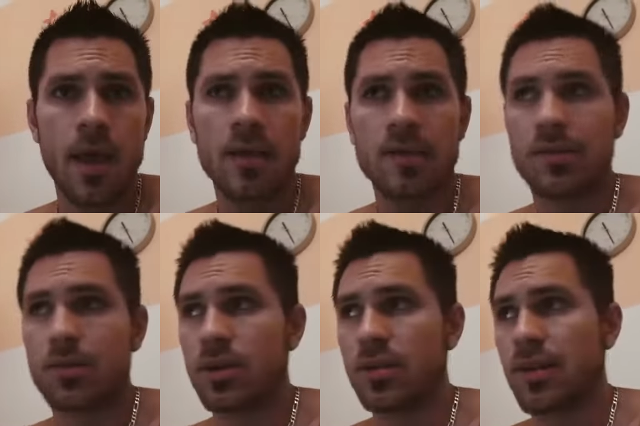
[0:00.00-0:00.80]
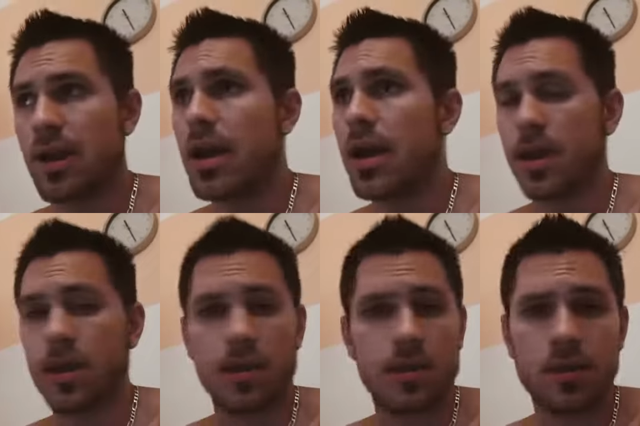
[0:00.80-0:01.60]
as soon as
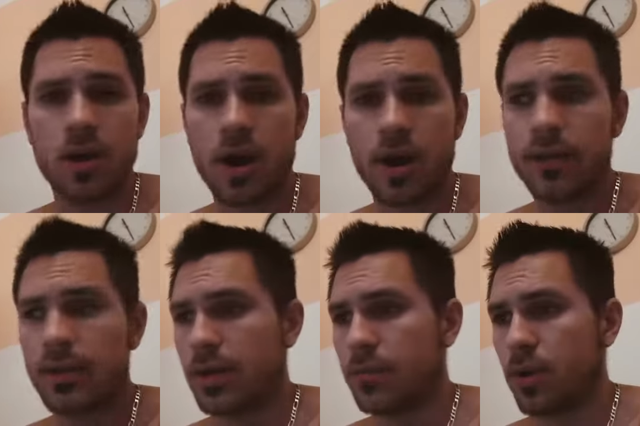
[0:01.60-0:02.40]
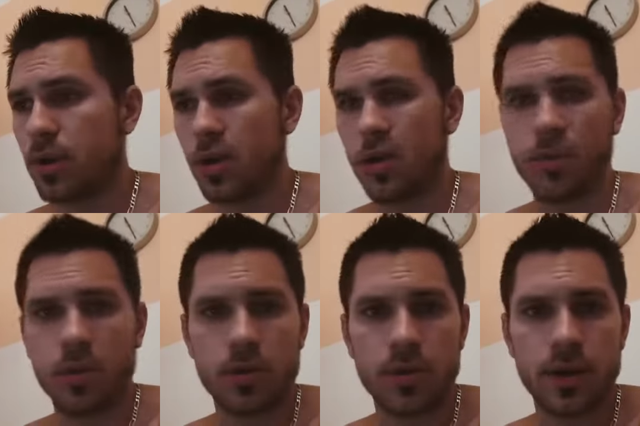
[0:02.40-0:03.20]
I got it and put it on the
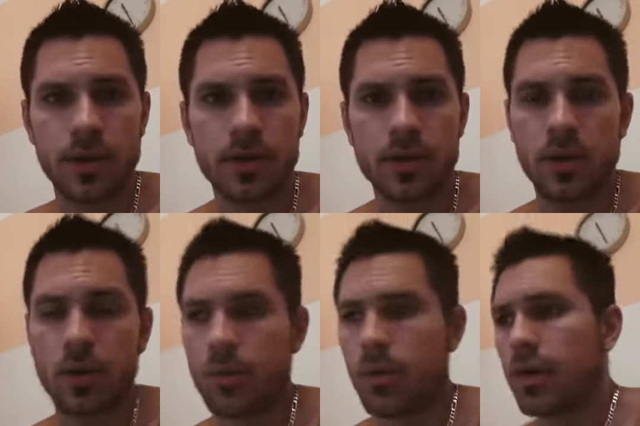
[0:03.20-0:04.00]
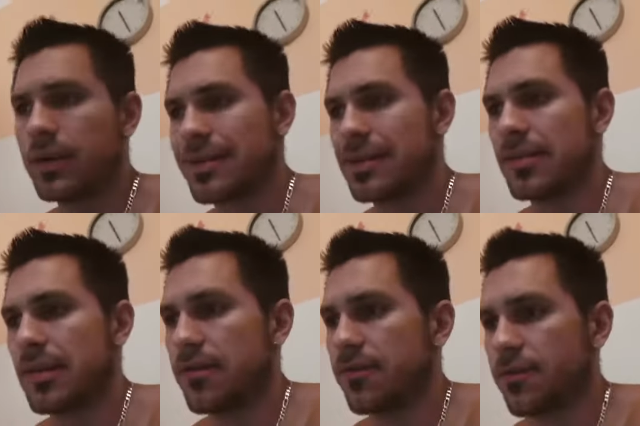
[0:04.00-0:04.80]
computer and, you know, all that nice
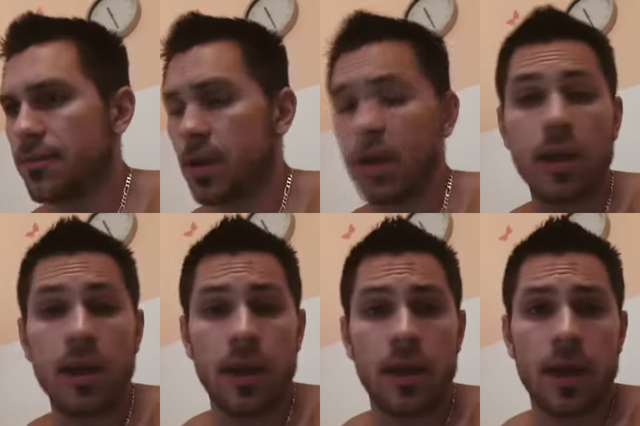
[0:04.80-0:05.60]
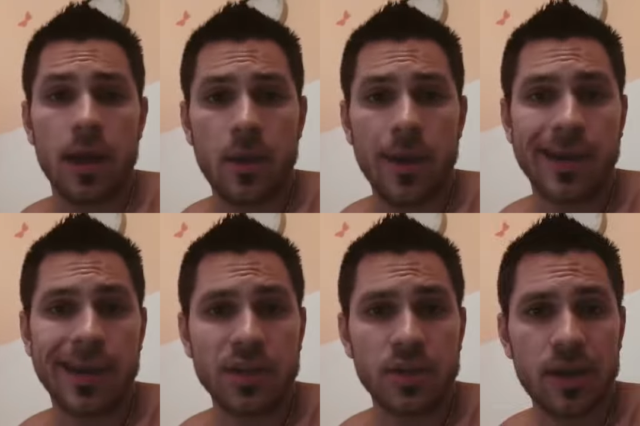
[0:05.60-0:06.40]
stuff. Anyway,
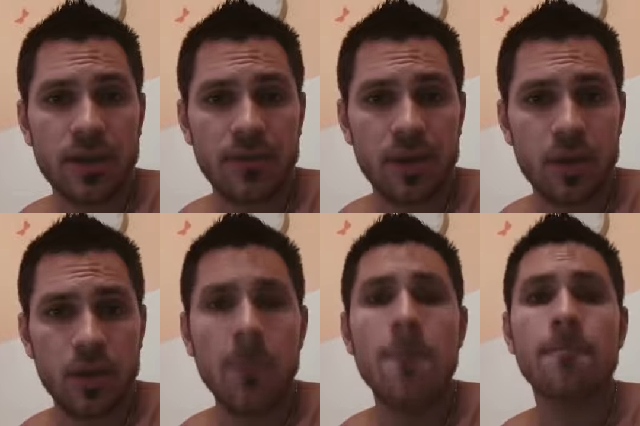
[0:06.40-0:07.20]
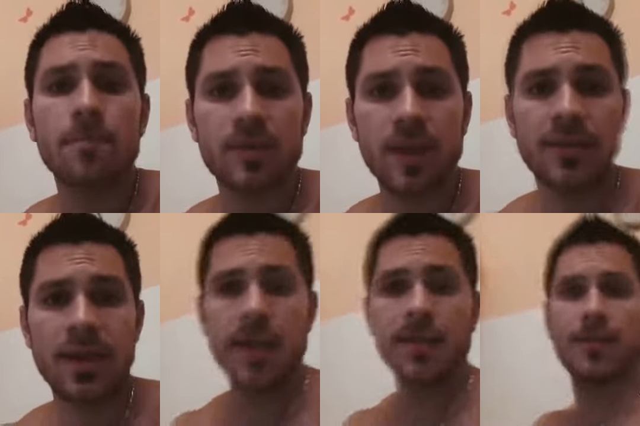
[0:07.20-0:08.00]
catch you in the next video. Stay
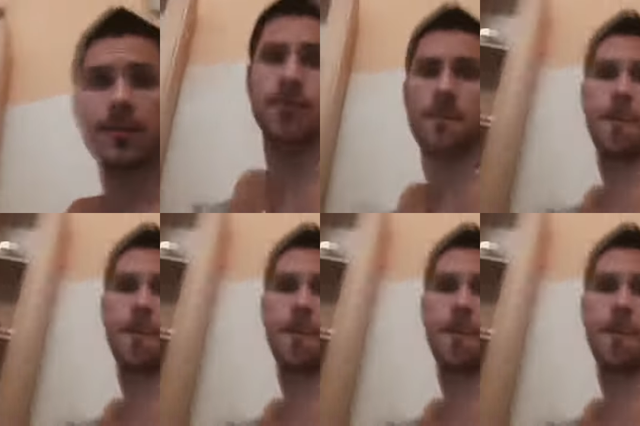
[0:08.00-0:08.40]
tight.